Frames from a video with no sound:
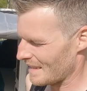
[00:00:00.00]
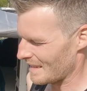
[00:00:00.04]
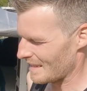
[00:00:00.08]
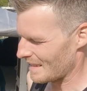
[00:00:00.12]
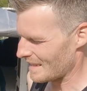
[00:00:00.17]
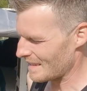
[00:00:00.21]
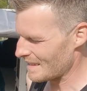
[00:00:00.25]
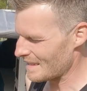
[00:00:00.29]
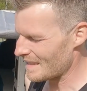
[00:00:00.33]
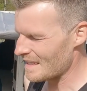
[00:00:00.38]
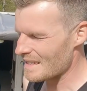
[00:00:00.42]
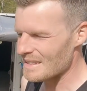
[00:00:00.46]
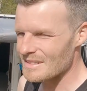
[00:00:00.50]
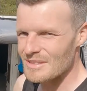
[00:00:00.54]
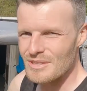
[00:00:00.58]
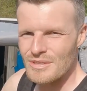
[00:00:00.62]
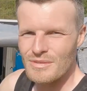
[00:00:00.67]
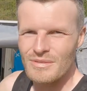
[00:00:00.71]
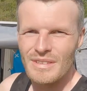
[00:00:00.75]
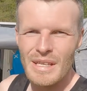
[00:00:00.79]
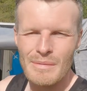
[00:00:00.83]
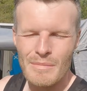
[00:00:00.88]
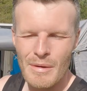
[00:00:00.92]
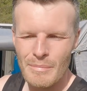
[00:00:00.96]
And
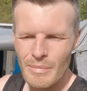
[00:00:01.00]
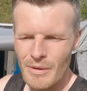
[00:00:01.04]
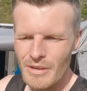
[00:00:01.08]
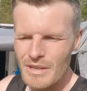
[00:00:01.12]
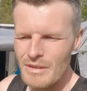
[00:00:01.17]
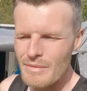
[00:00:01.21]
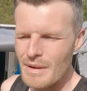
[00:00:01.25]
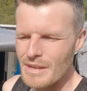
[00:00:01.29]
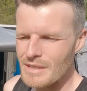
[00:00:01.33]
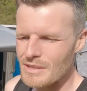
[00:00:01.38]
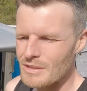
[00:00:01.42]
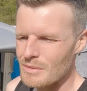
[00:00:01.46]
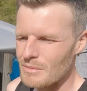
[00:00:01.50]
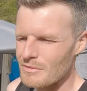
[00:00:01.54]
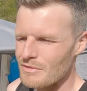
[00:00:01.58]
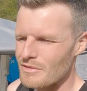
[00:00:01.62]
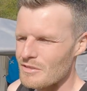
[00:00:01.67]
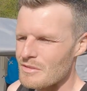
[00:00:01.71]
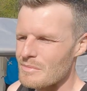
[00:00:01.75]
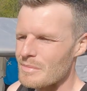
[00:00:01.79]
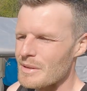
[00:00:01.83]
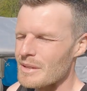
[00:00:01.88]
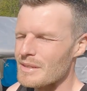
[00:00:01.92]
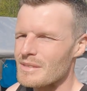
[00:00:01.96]
just let my body rest up
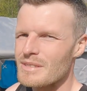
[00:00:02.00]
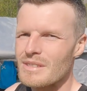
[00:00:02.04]
for a bit.